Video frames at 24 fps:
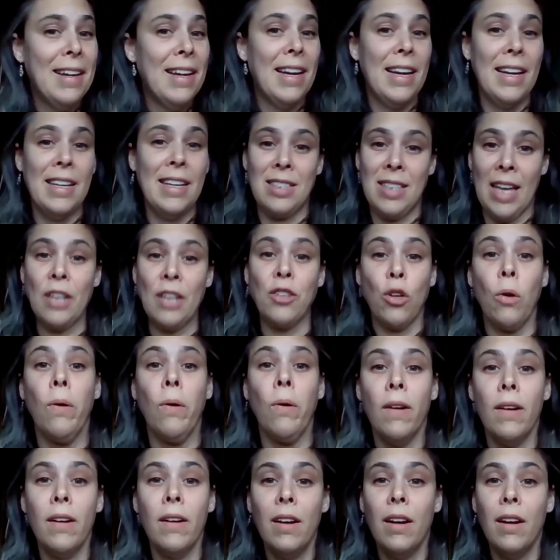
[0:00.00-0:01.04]
essential.
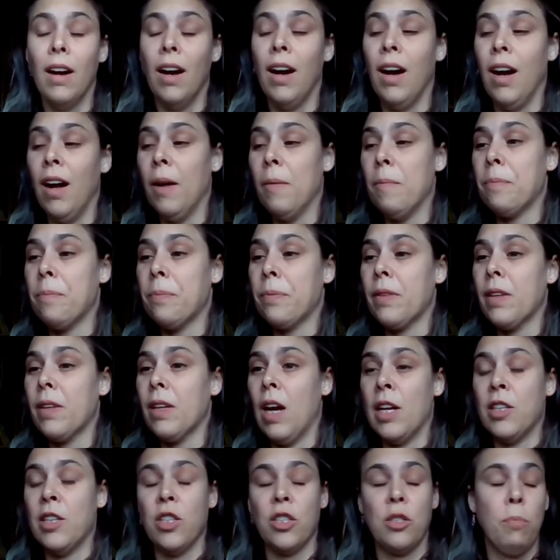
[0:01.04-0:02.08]
I
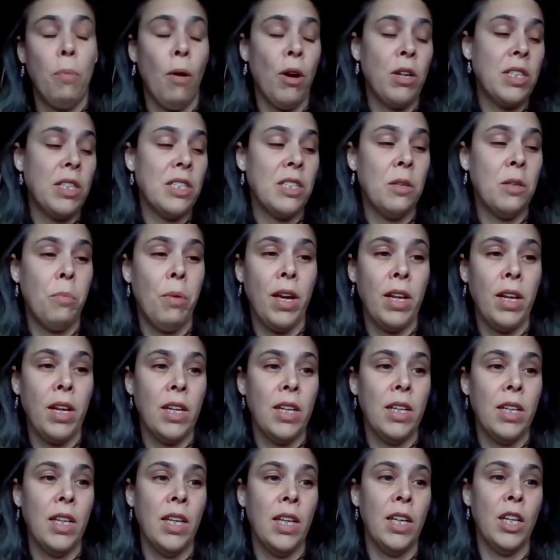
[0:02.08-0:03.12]
just participated
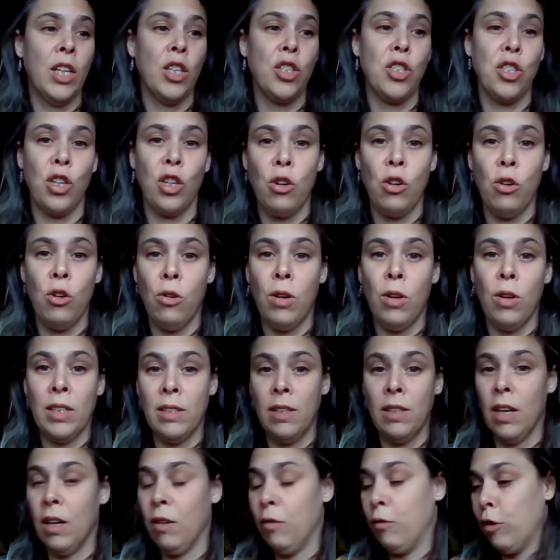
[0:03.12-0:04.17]
in a circle,
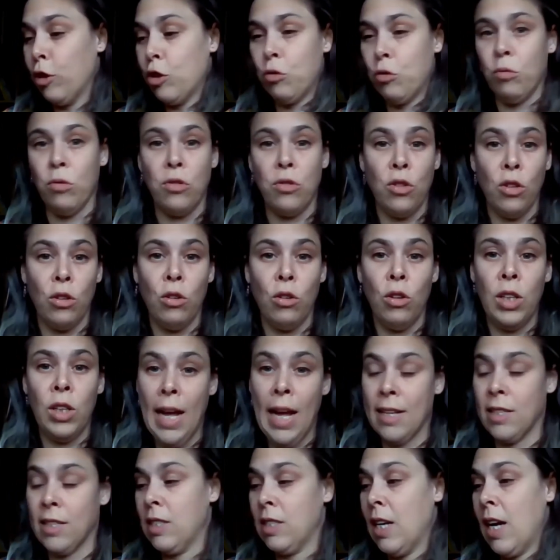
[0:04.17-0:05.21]
a virtual circle
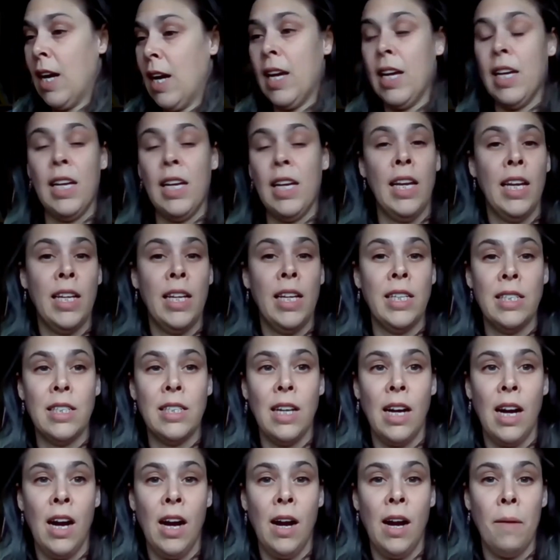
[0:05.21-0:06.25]
last night, and
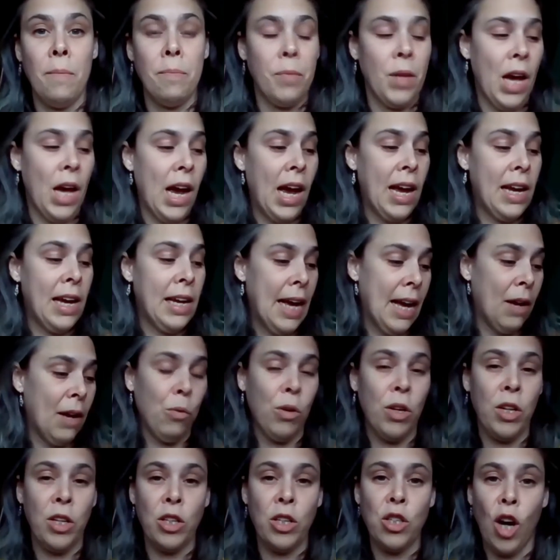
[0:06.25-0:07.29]
I had one
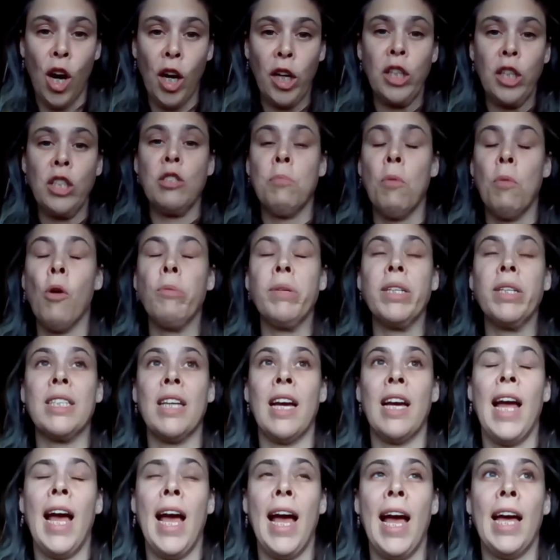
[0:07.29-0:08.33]
of the darkest moments I
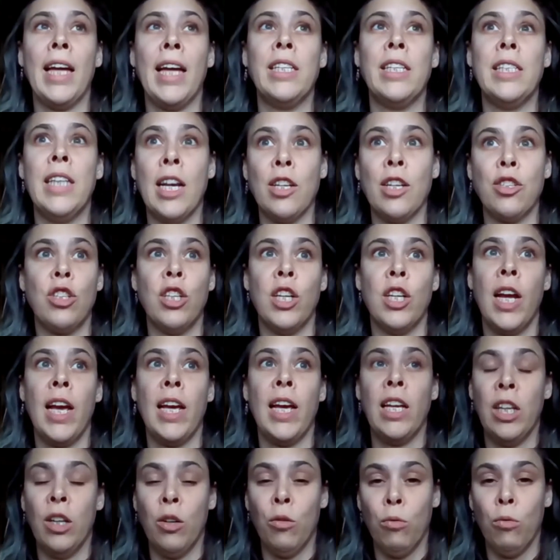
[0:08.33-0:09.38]
had yesterday
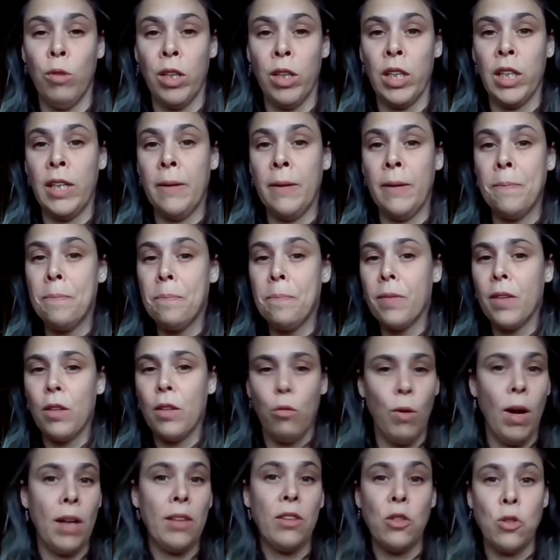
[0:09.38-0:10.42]
in a really,
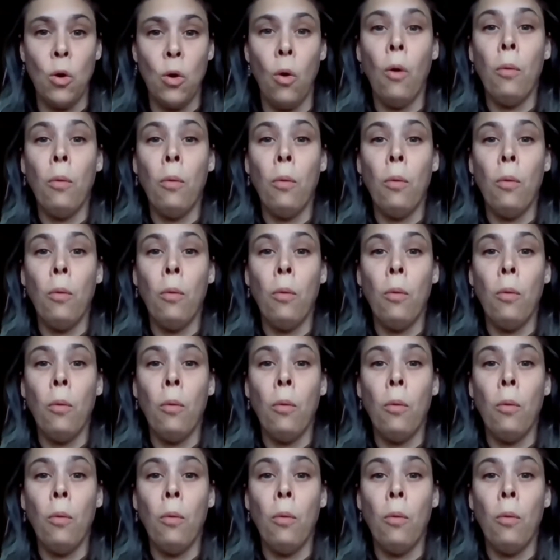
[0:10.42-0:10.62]
throughout this whole